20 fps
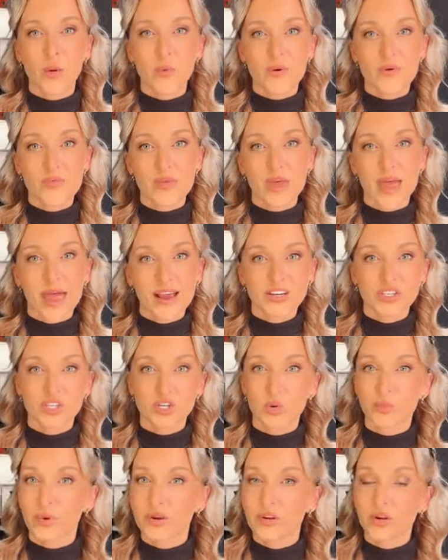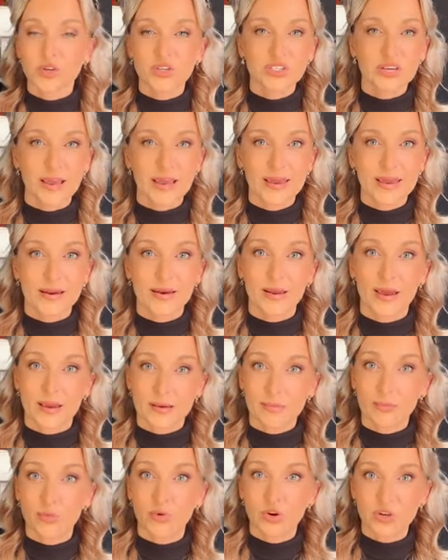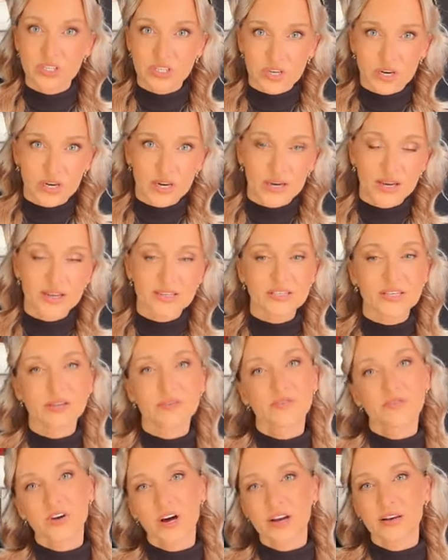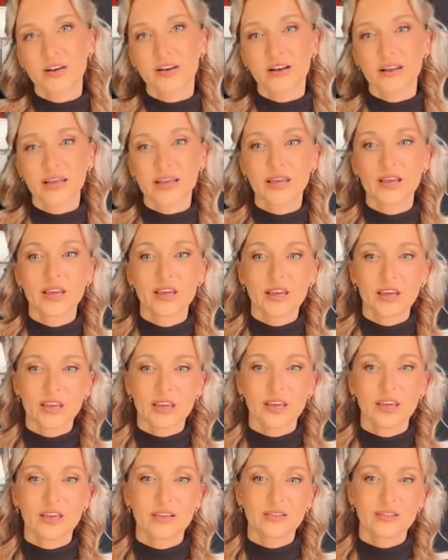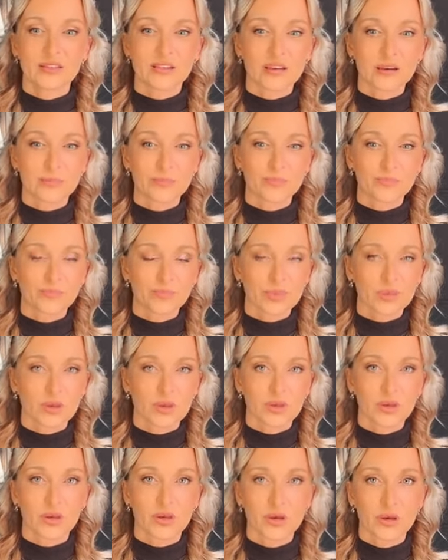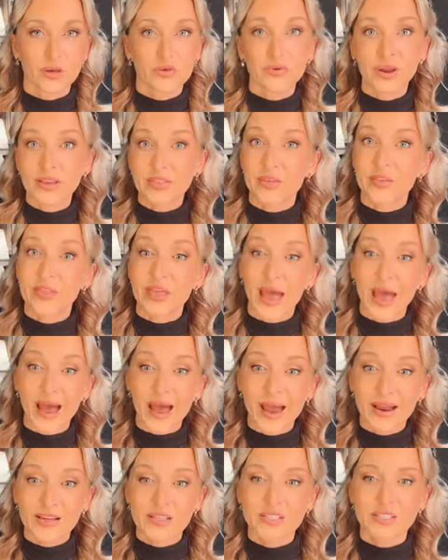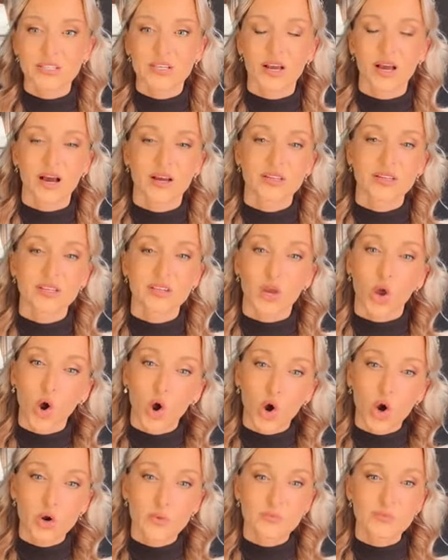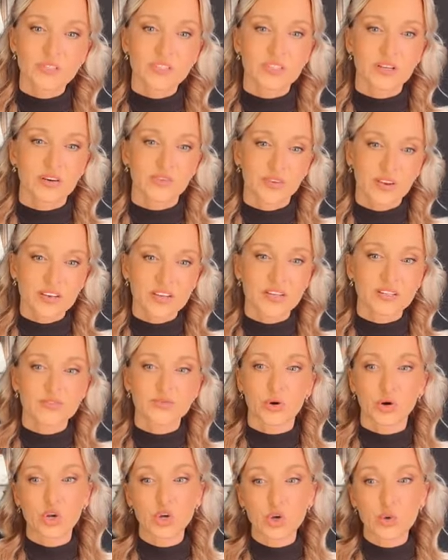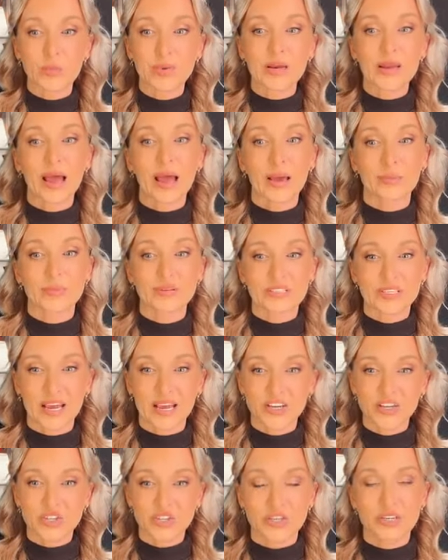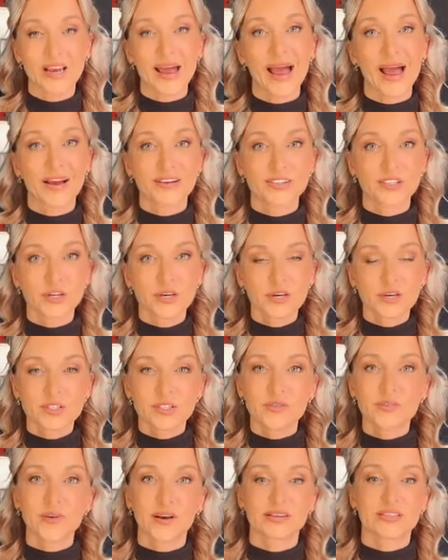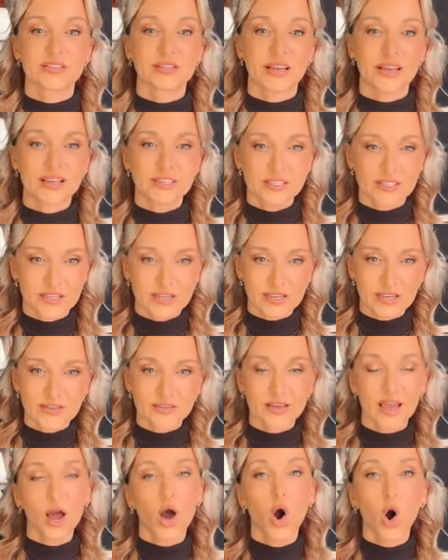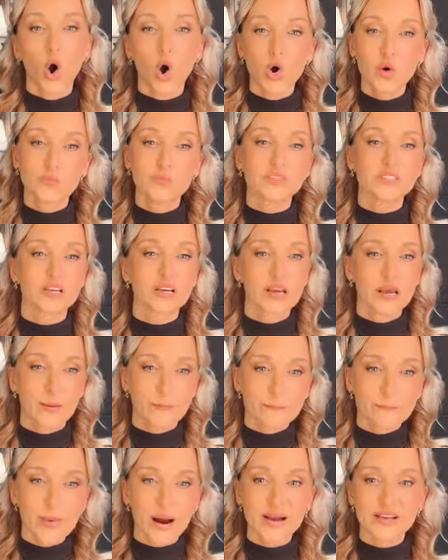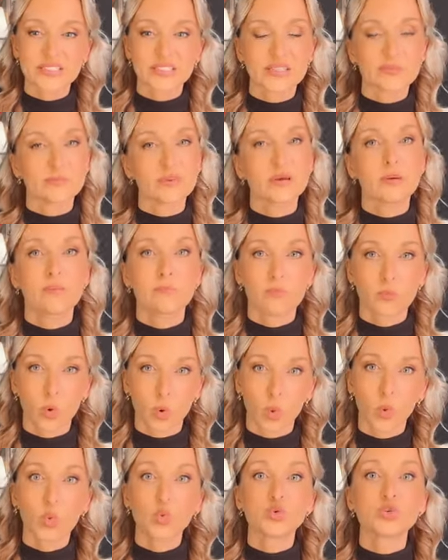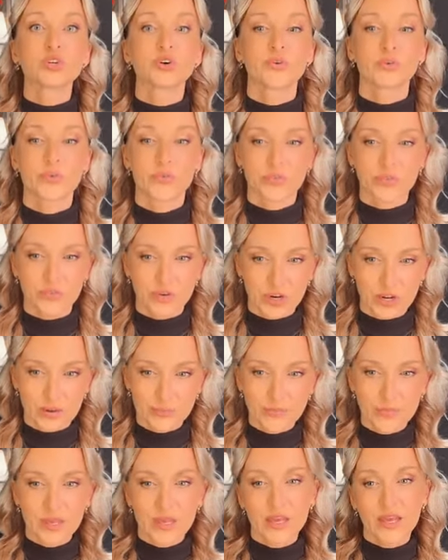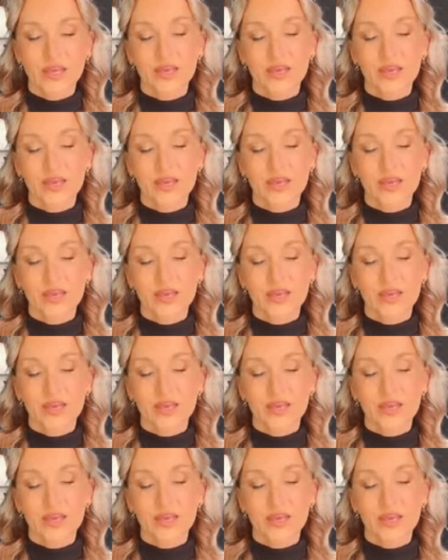However, the action were not taken and boy died. And finally, in created the act under the Homes Fitness for Human Habitation Act 2018, the homes must be mold free.